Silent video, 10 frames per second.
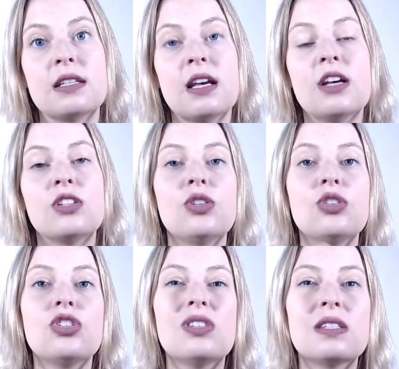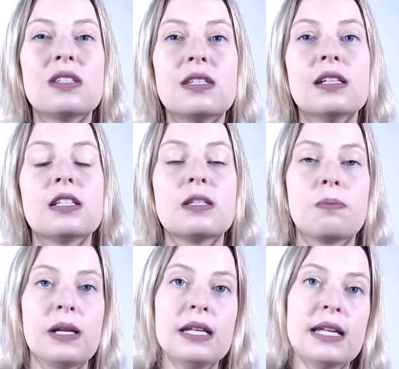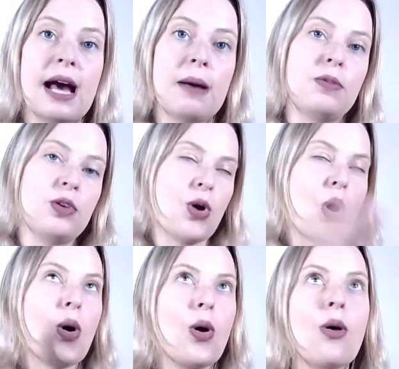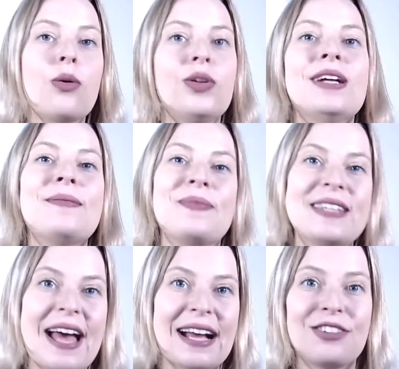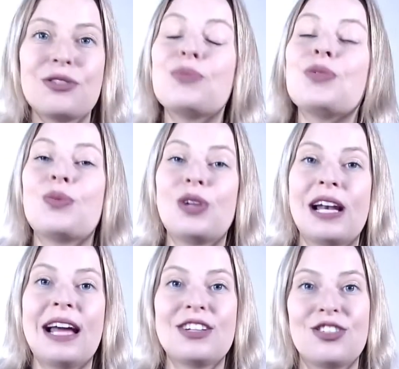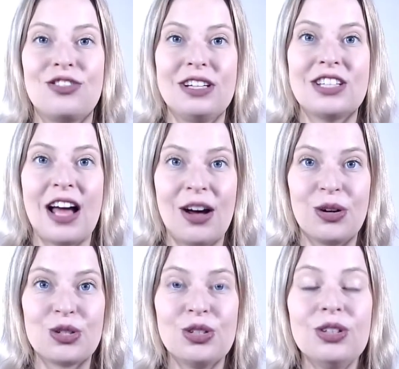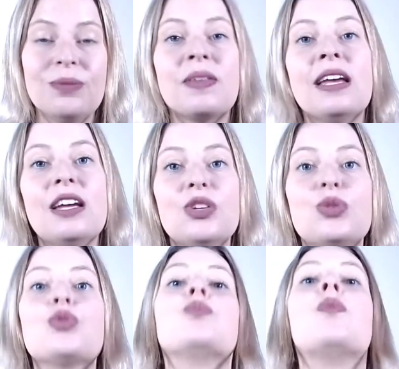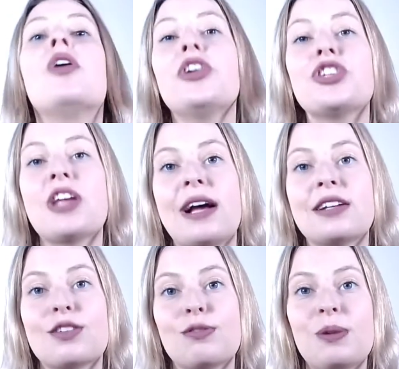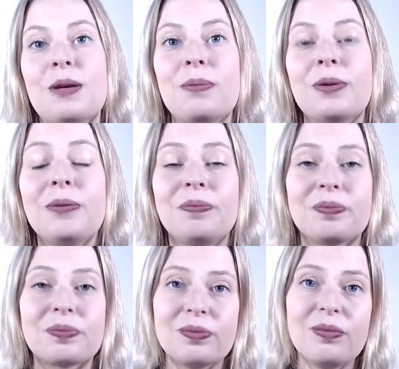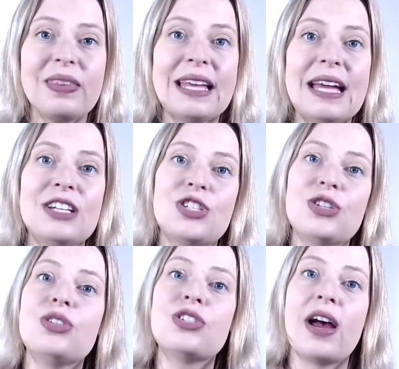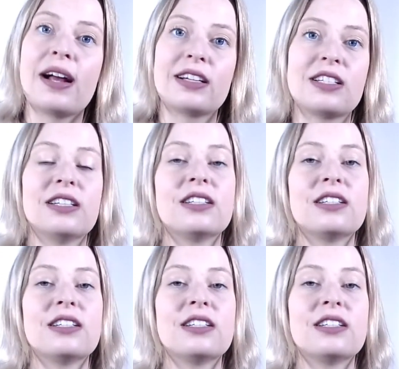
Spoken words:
So you should still split up your whole target group you would like to reach out to into smaller chunks of people and do targeted